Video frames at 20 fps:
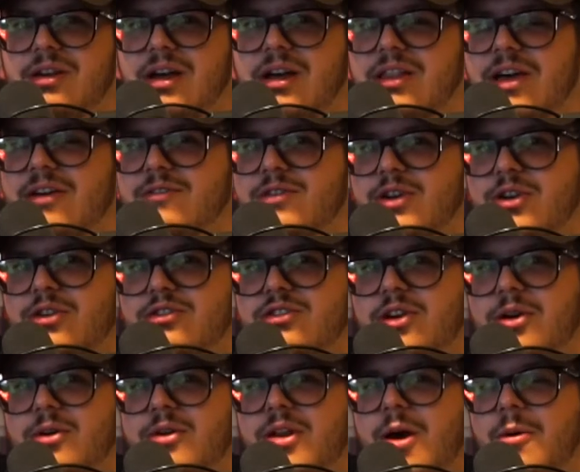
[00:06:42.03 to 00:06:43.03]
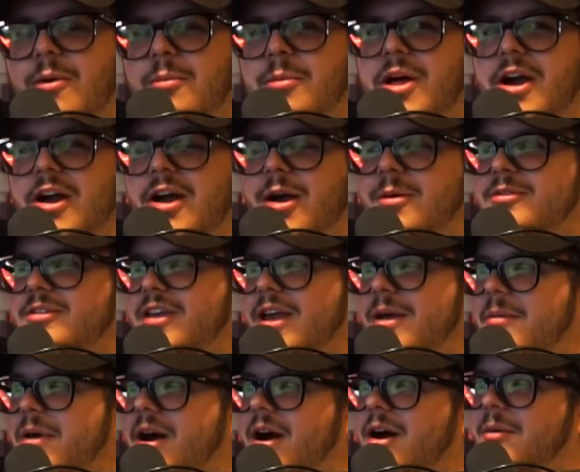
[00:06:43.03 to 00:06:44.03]
11 years ago now when Black Ops
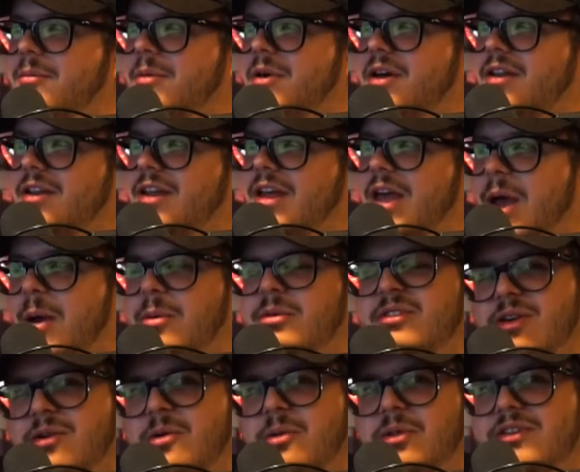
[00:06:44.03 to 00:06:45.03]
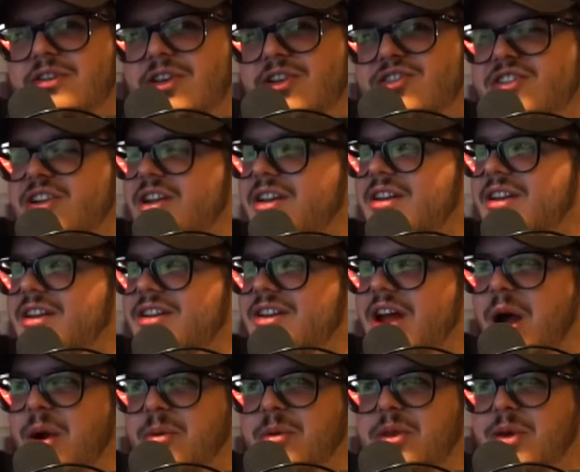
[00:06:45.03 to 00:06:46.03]
came out, but it was a cool addition.
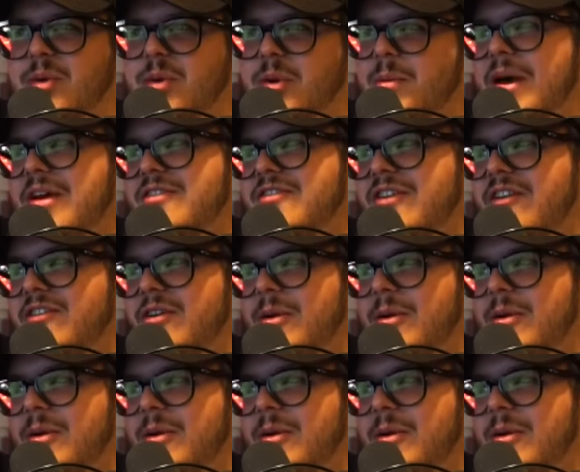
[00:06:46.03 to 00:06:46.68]
Not really one of my favorite